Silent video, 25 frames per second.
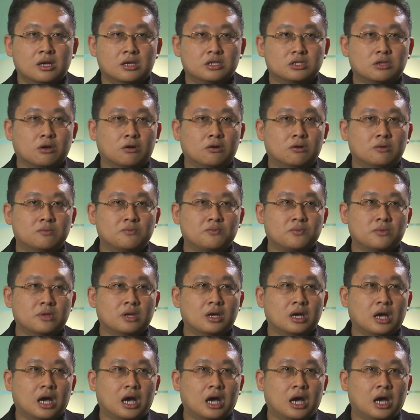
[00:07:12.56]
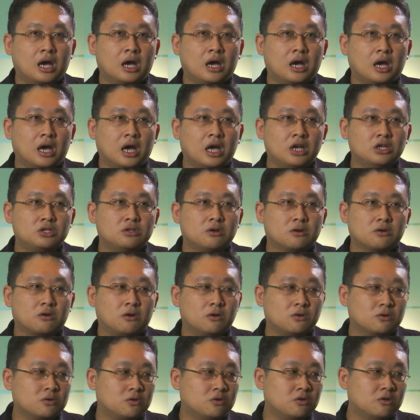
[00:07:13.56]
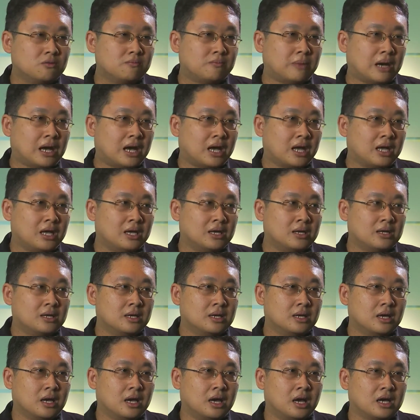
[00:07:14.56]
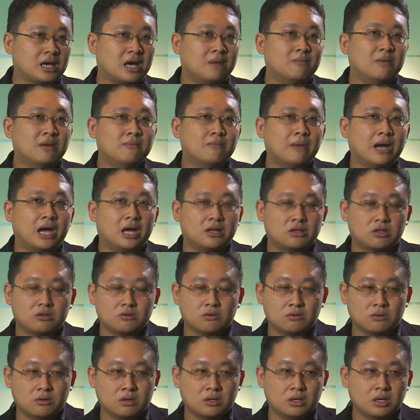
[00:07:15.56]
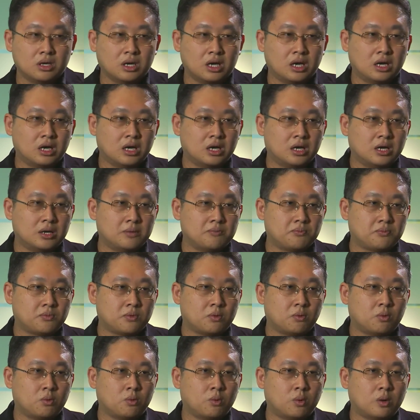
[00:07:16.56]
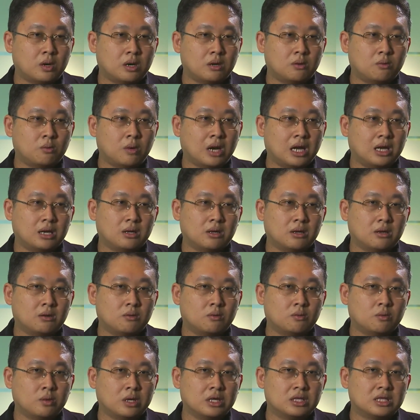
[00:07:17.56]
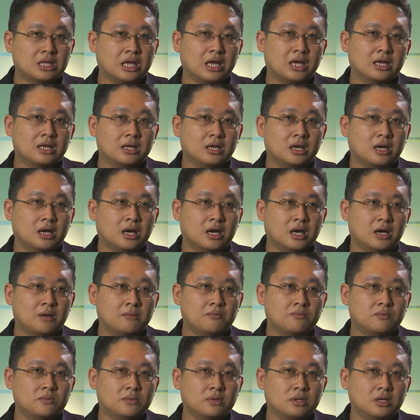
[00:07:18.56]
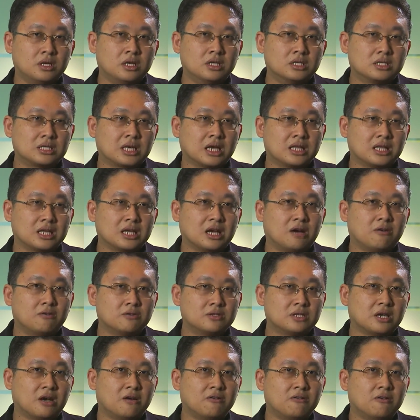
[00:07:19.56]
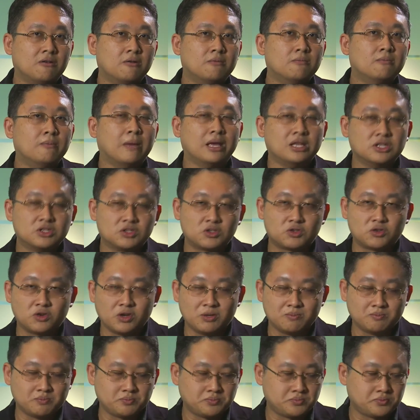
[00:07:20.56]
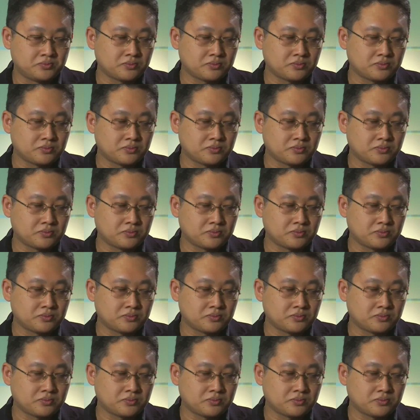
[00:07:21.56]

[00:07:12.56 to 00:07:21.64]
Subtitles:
So I should conclude by coming back to what we think is getting ourselves mainstream.